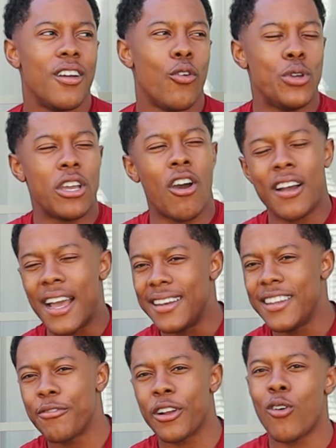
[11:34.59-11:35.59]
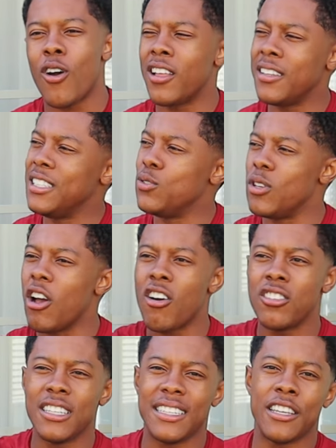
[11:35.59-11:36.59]
we all got different qualities. We
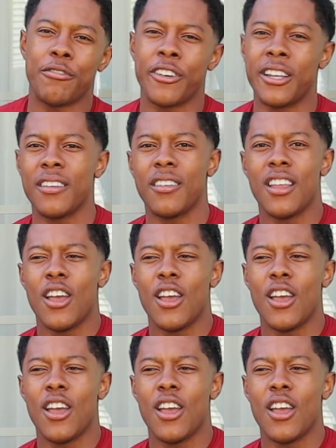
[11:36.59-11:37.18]
all look different.